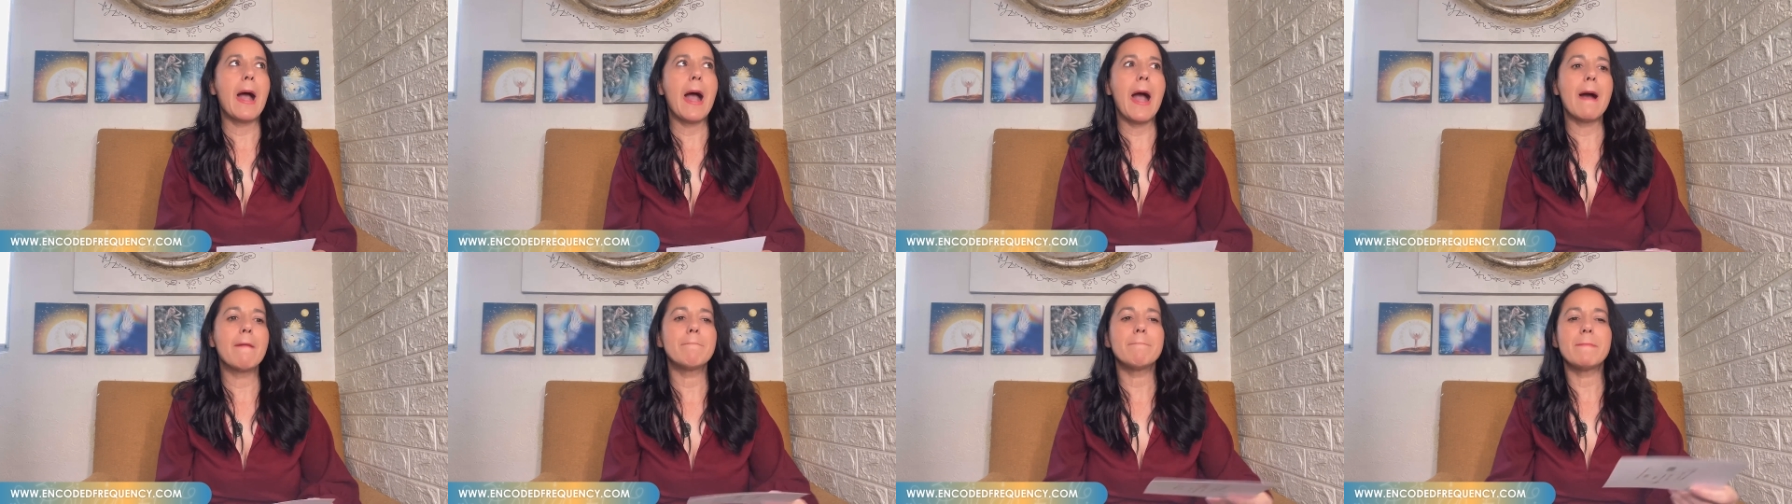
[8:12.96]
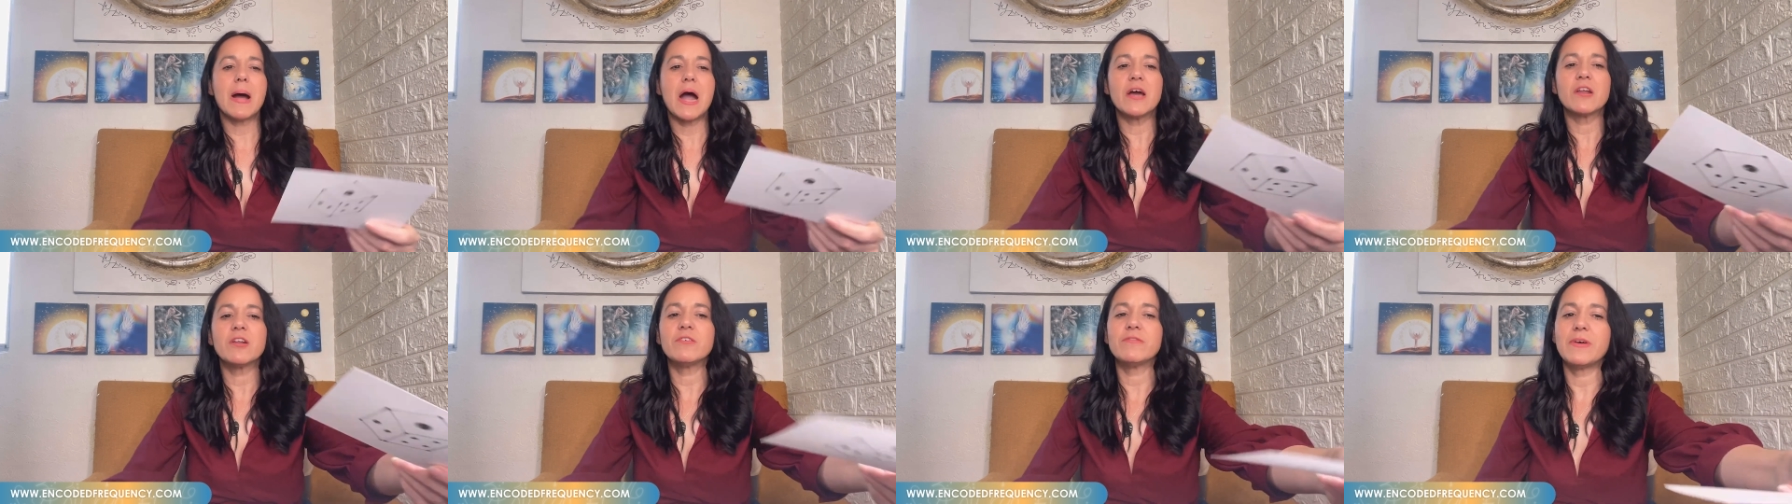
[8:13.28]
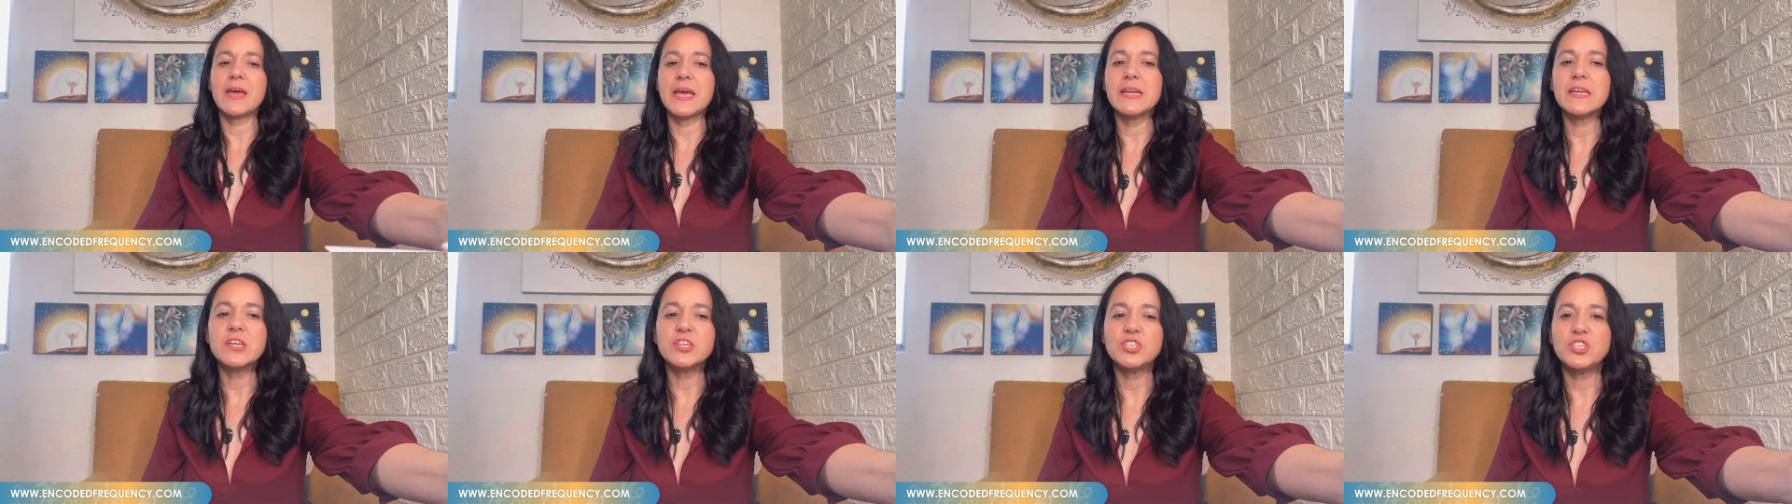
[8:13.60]
amount of
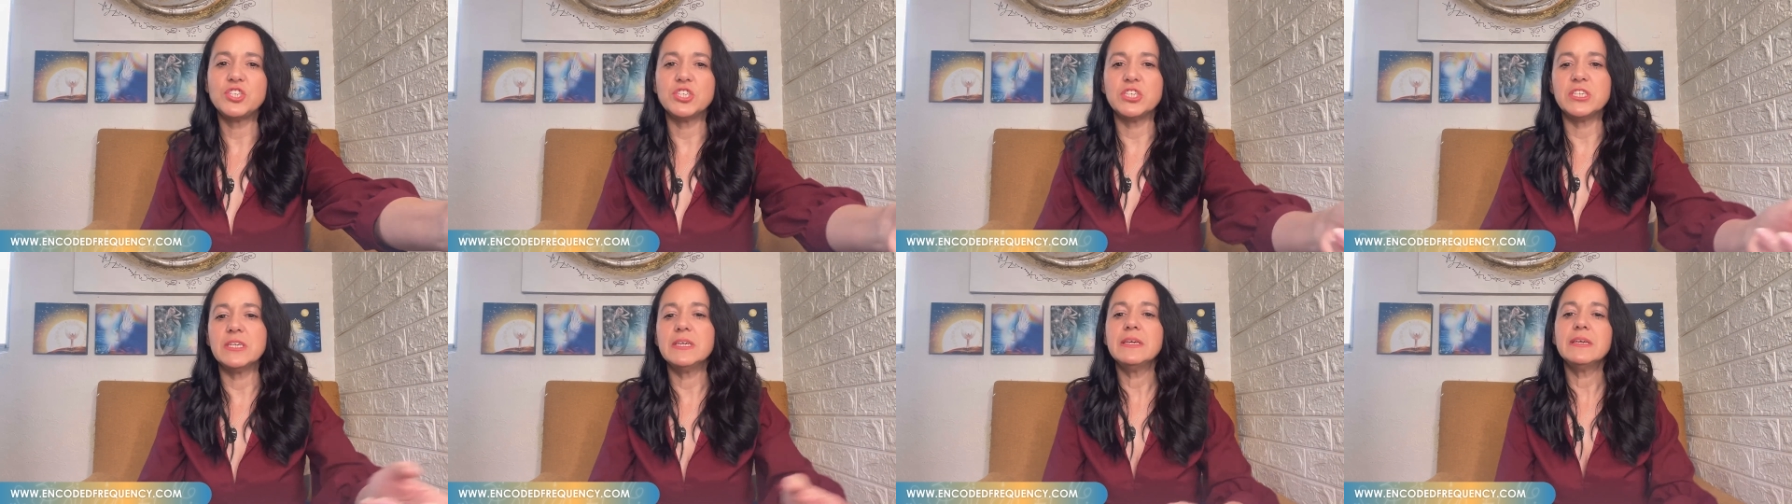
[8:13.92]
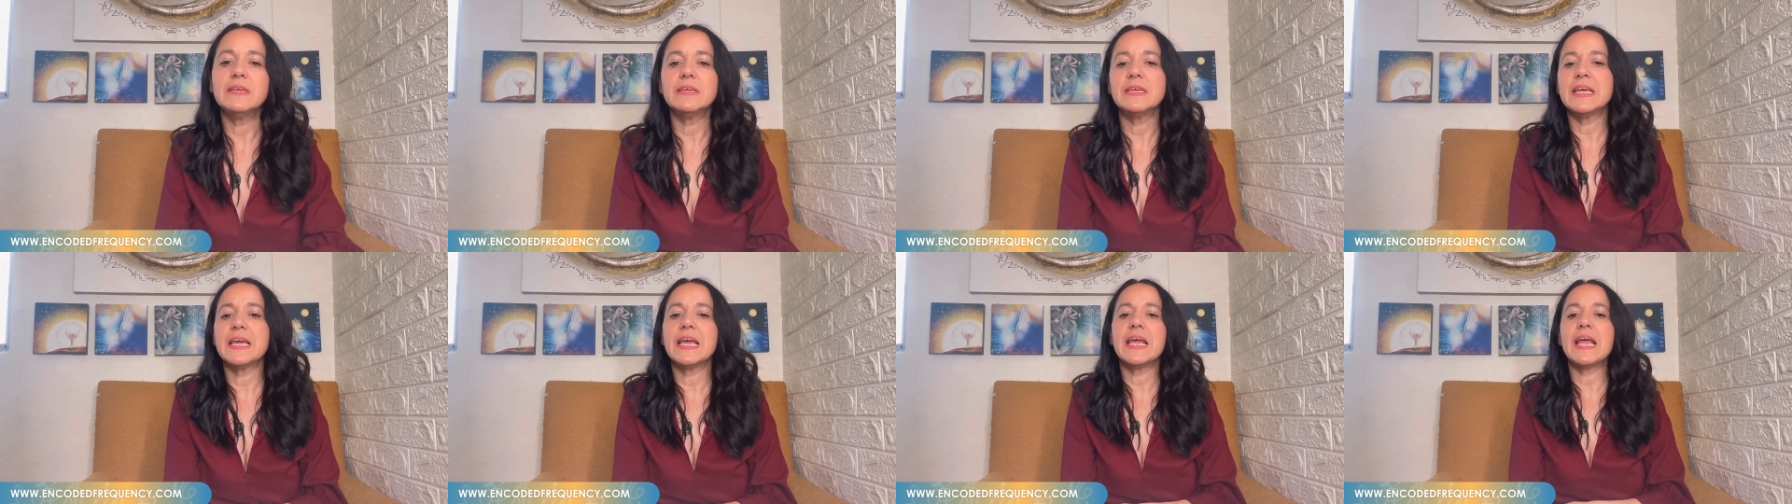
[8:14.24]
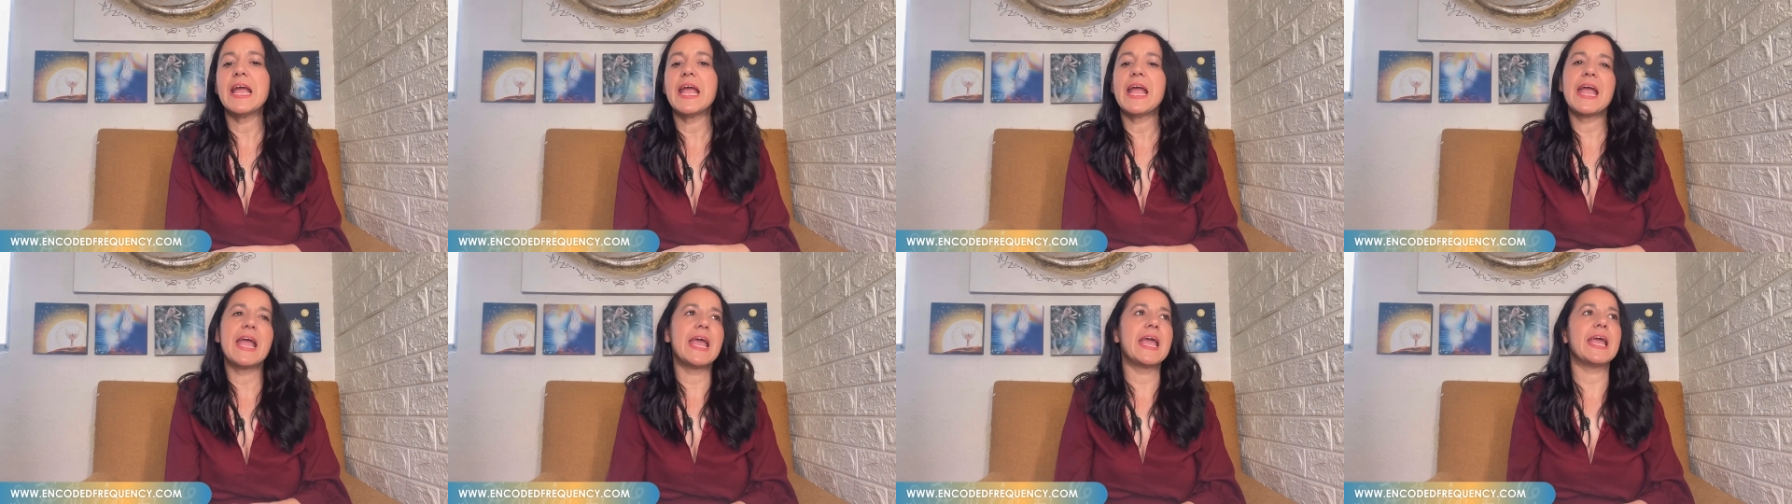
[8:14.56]
energy
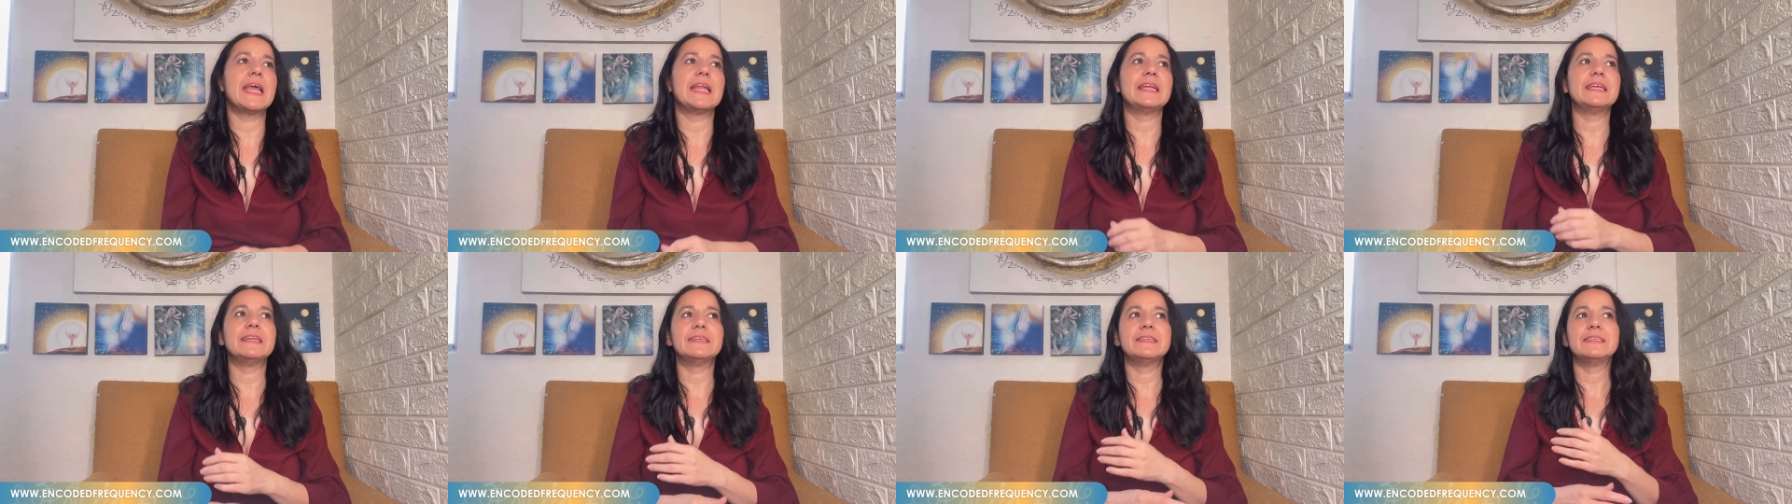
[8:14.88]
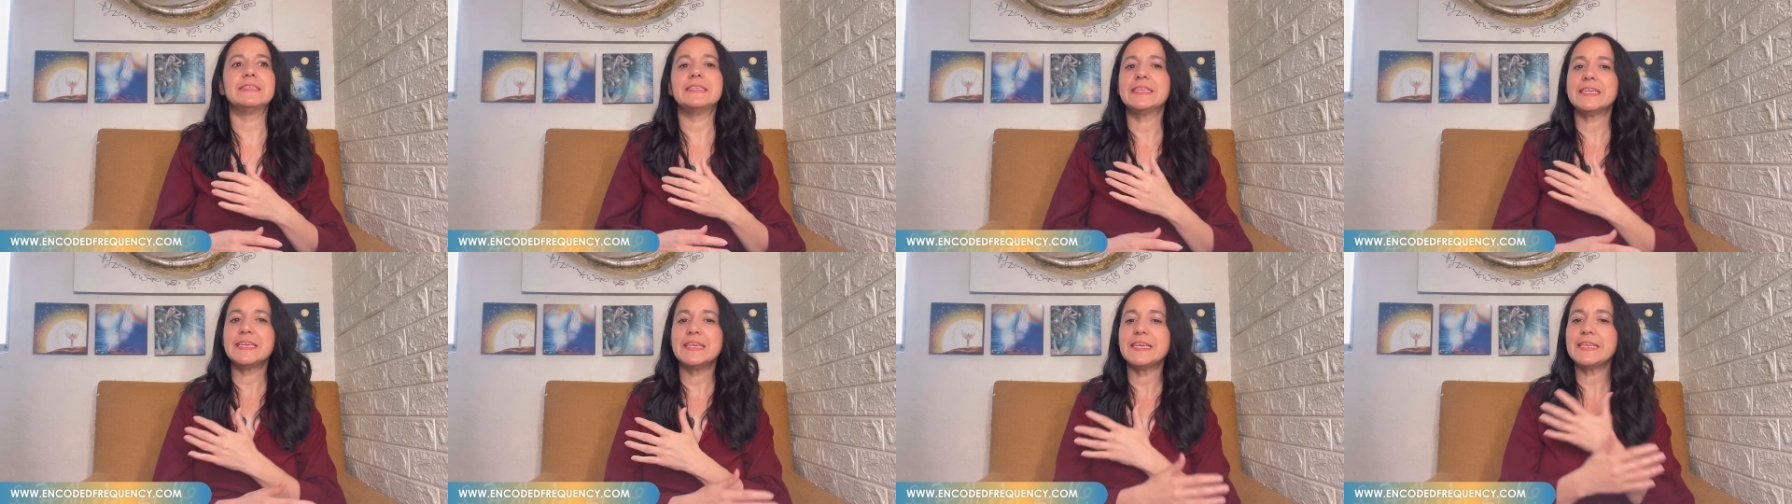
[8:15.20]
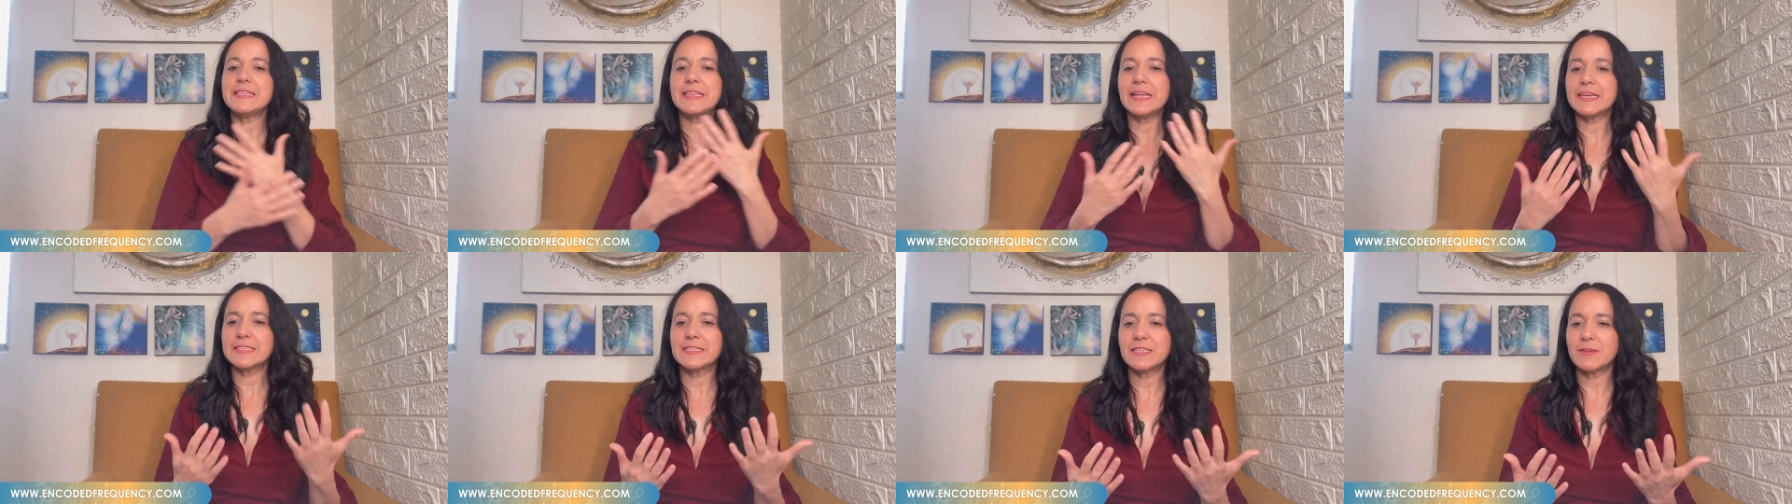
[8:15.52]
in
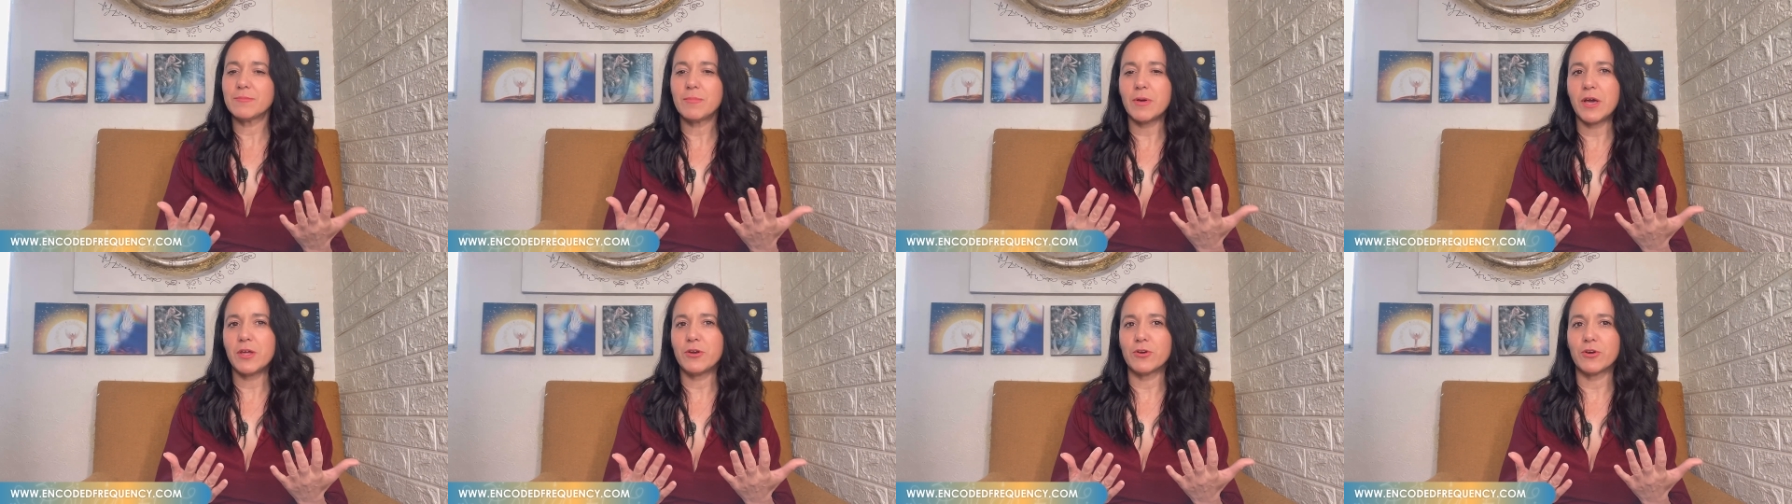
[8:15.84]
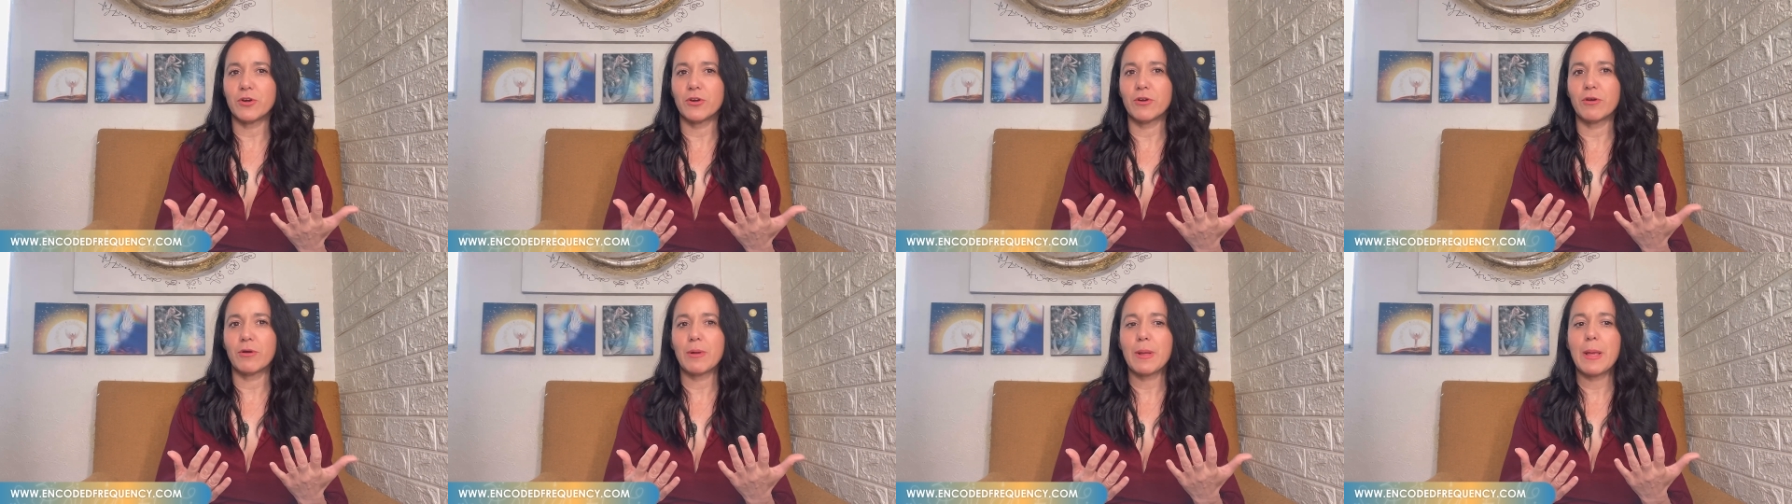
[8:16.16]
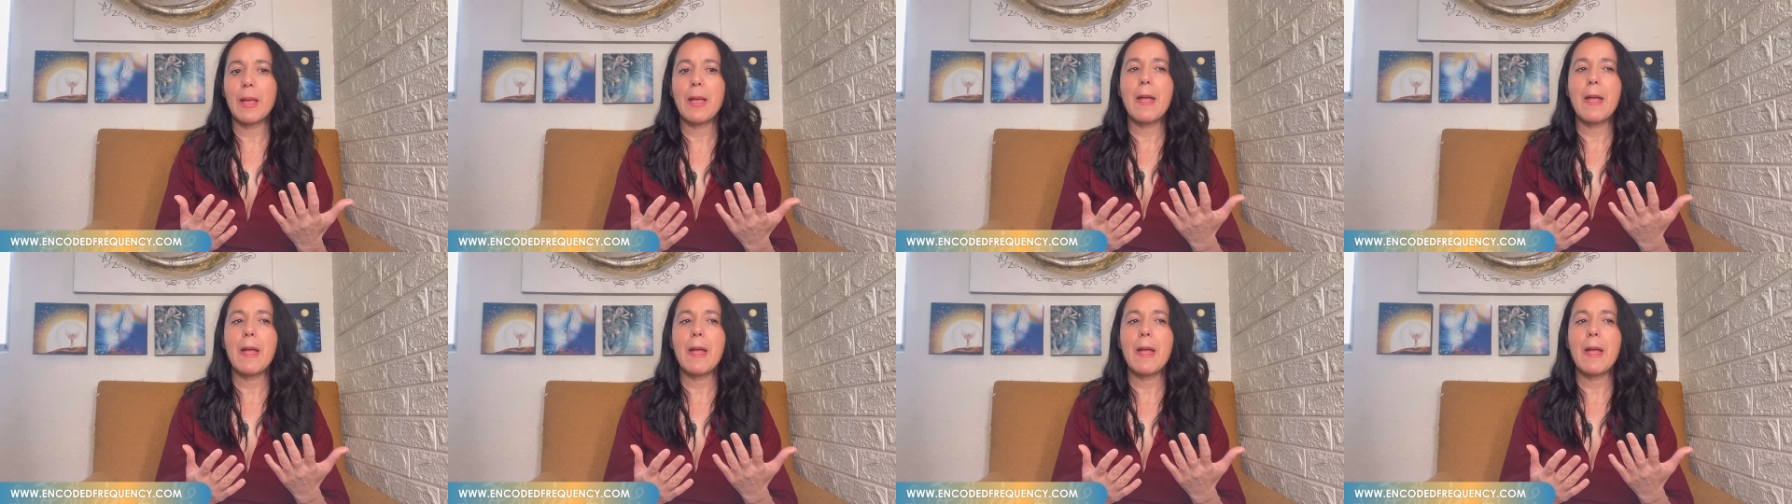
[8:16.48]
it doesn't matter